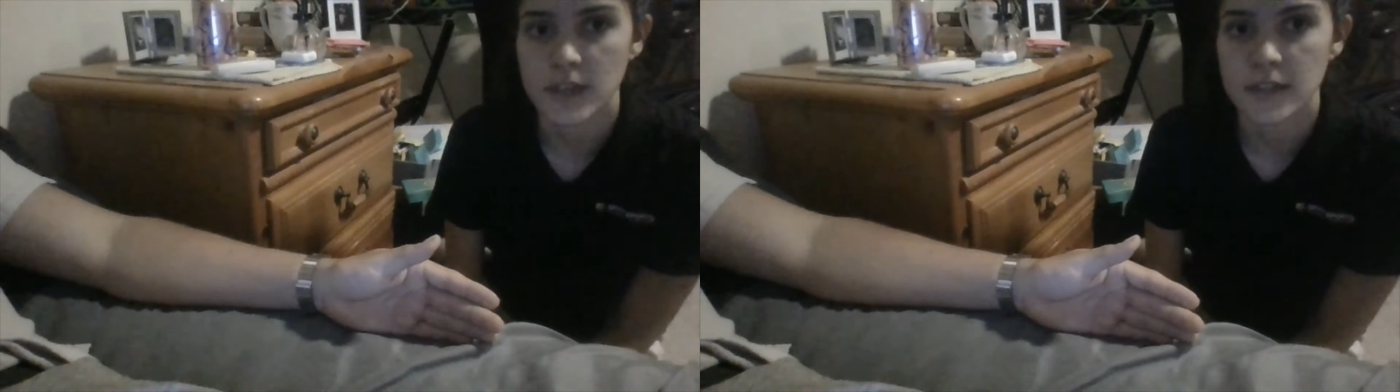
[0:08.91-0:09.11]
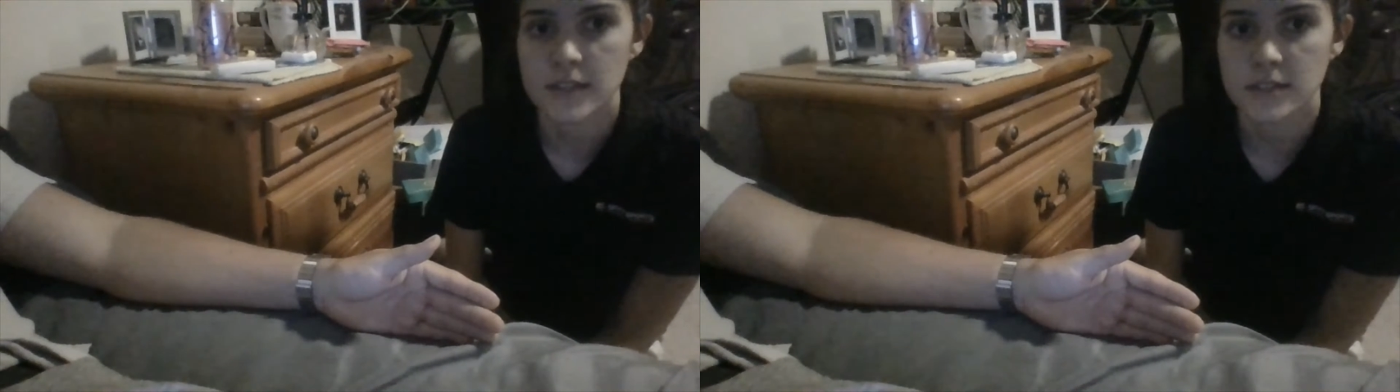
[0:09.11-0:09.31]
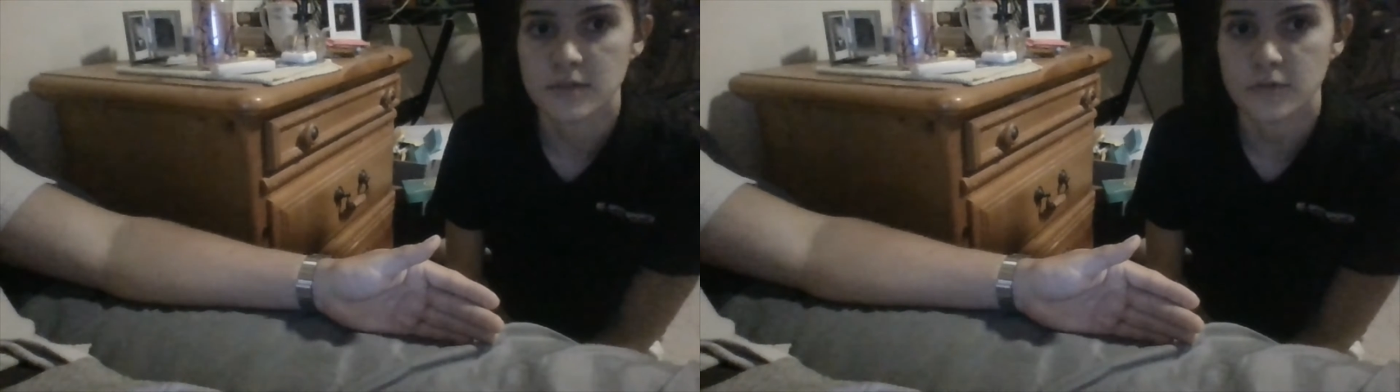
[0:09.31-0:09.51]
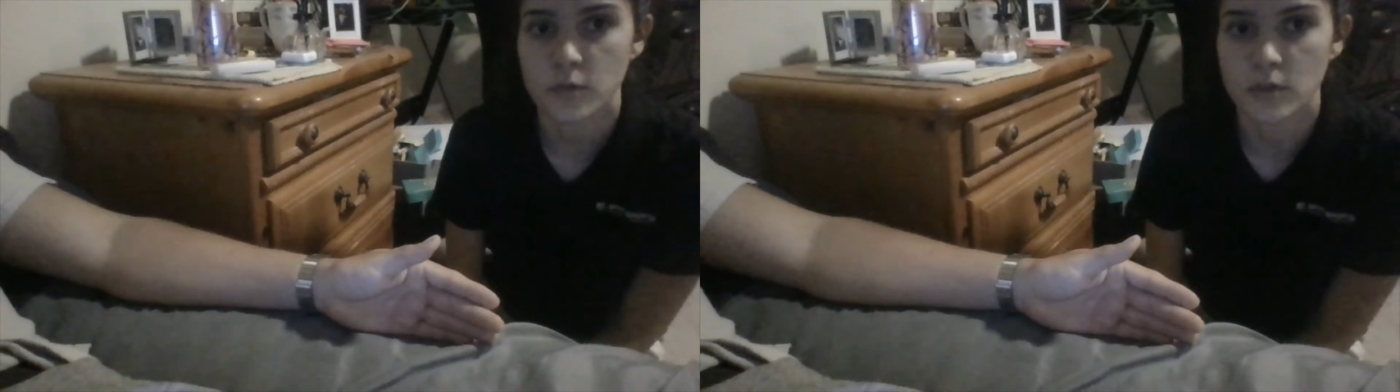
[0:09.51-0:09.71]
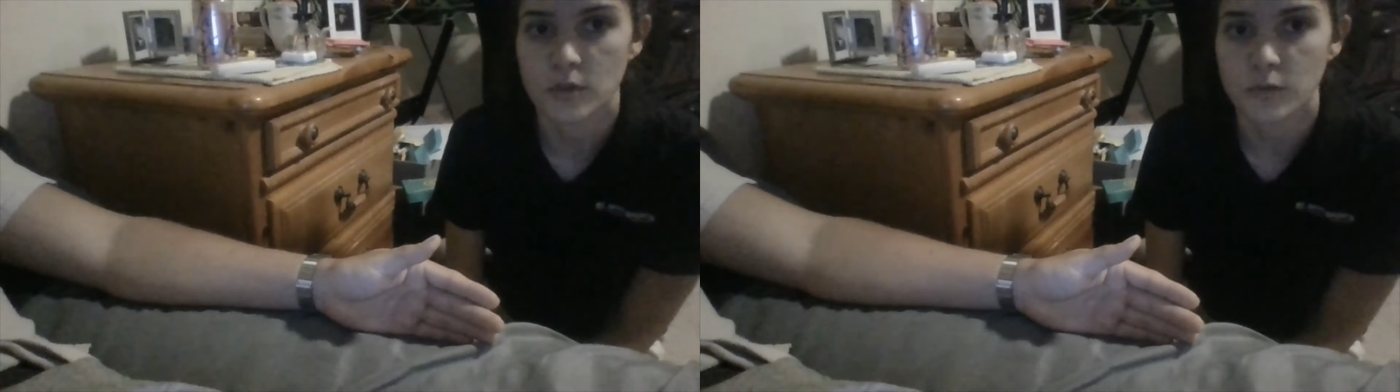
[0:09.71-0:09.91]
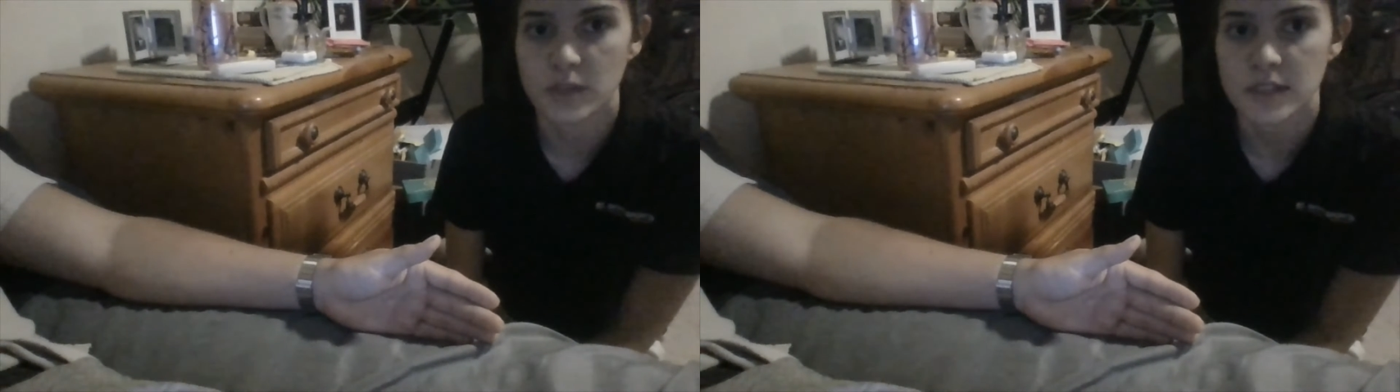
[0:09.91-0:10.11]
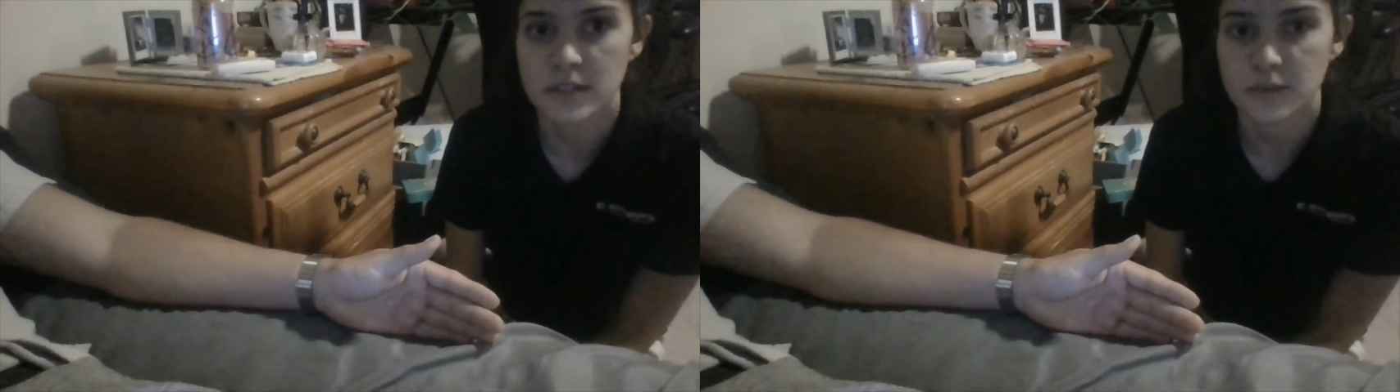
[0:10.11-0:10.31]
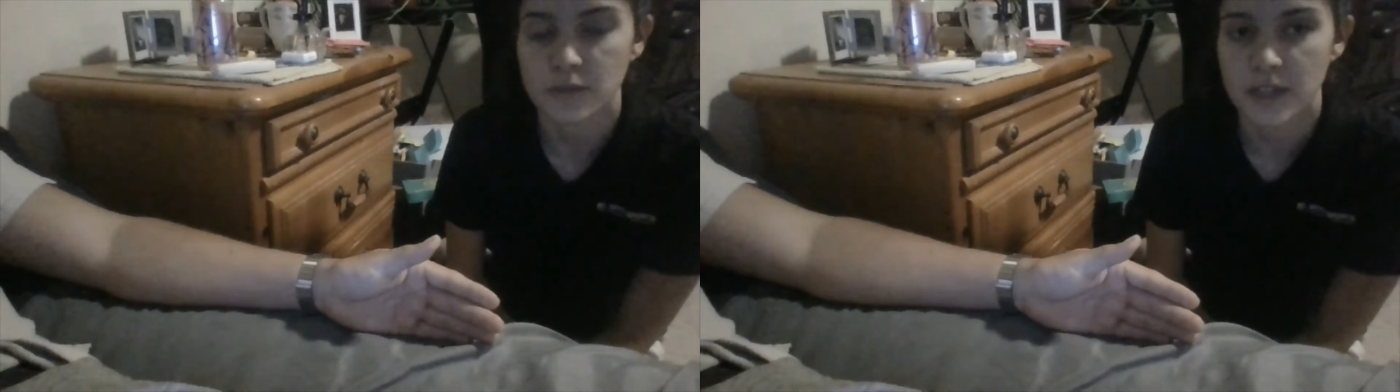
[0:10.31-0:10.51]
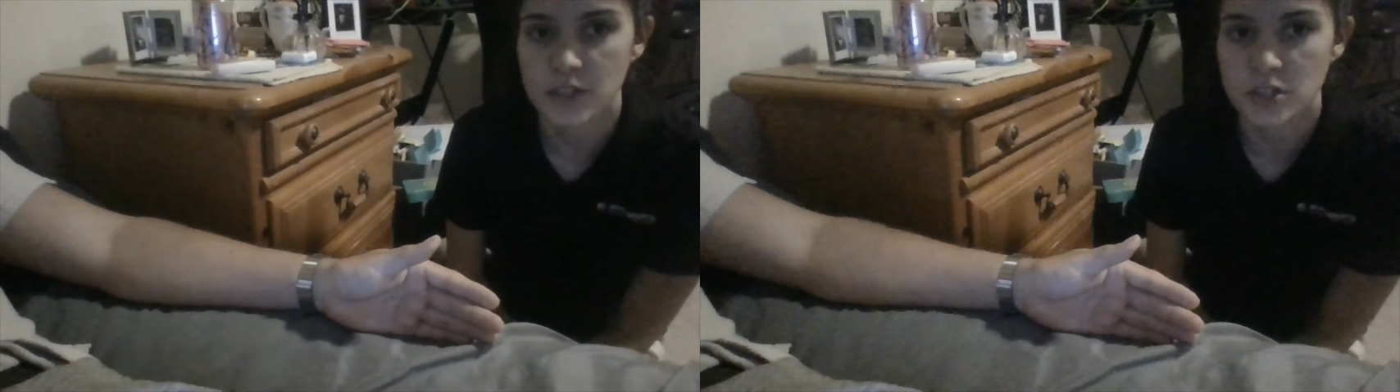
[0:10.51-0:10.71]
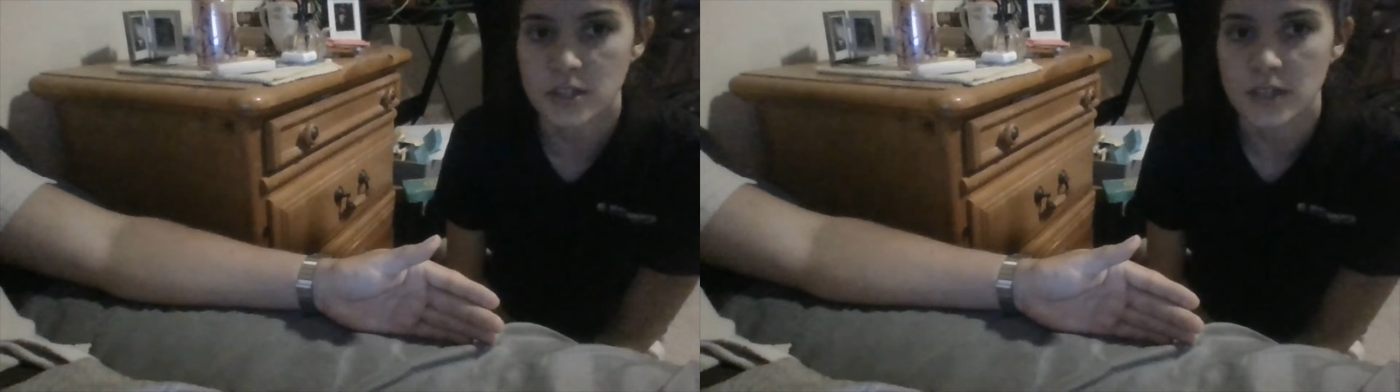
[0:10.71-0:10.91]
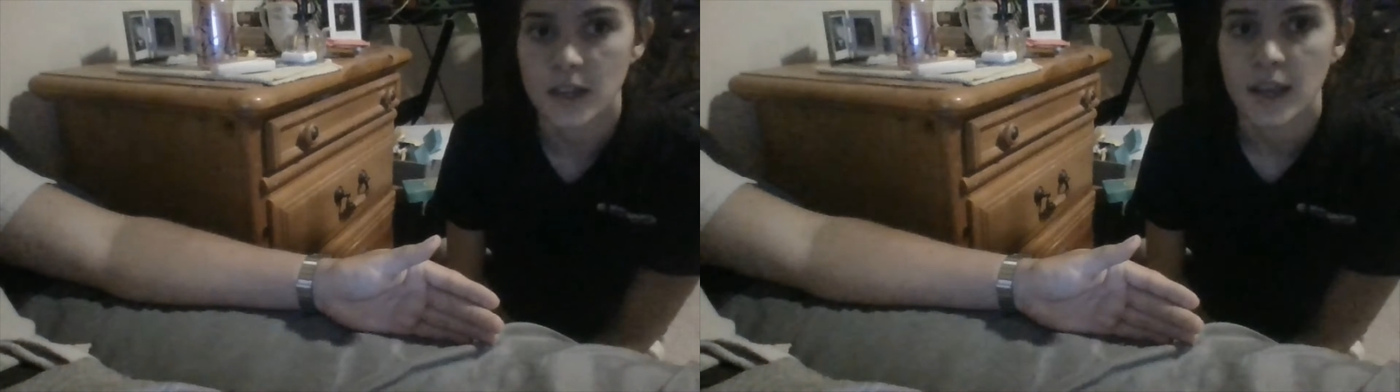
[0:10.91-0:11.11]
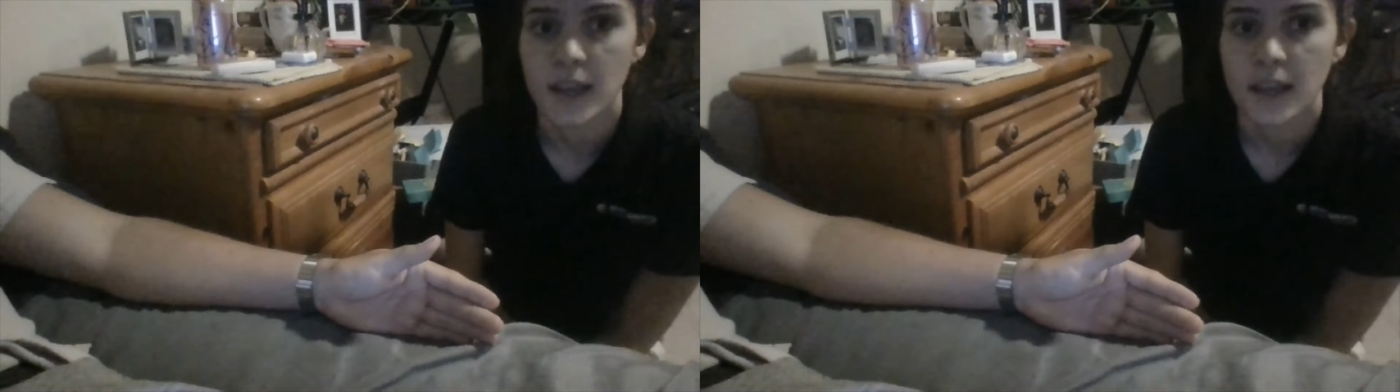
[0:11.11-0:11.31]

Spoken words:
test for wrist flexion